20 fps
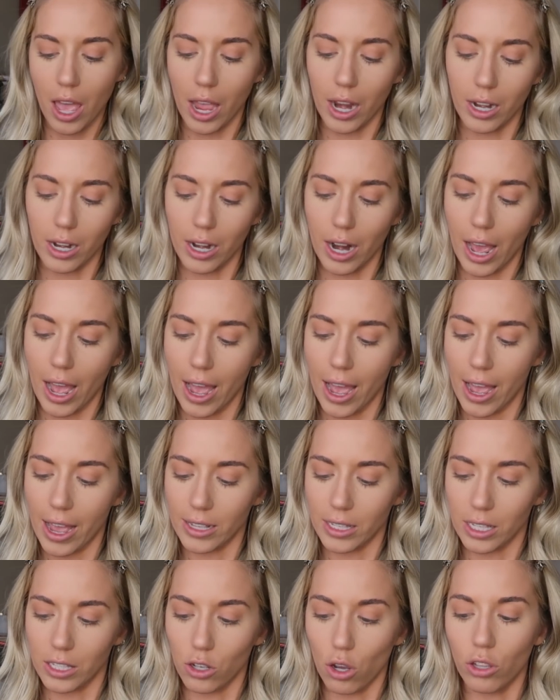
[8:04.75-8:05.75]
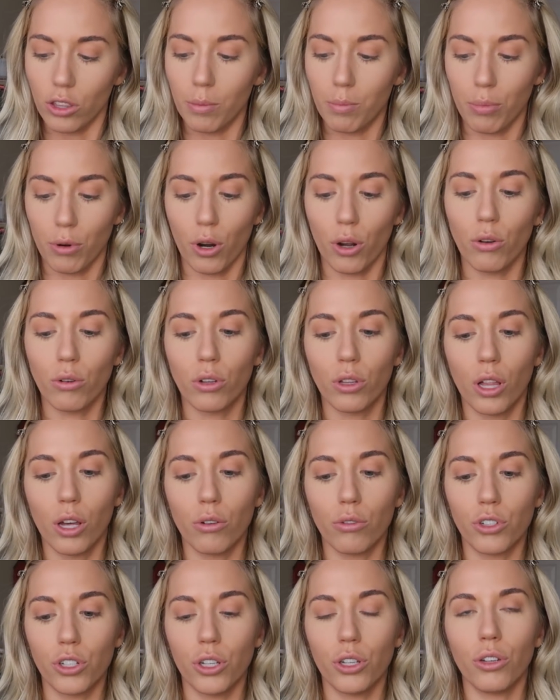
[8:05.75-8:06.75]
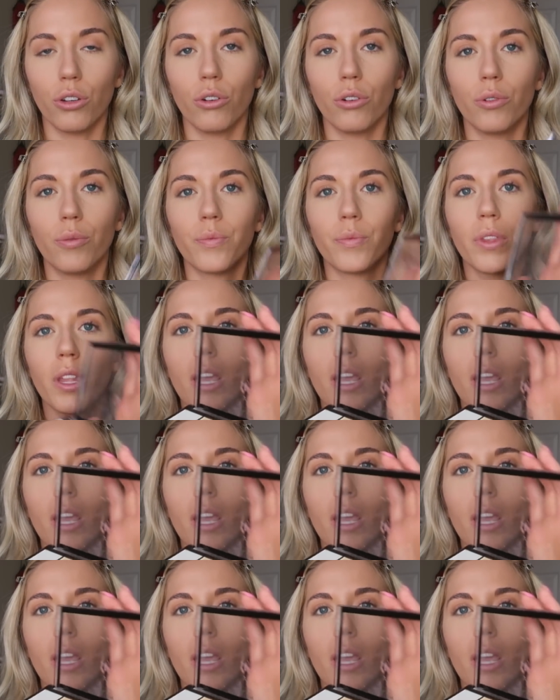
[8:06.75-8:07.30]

and it's called the Pro Glow 2,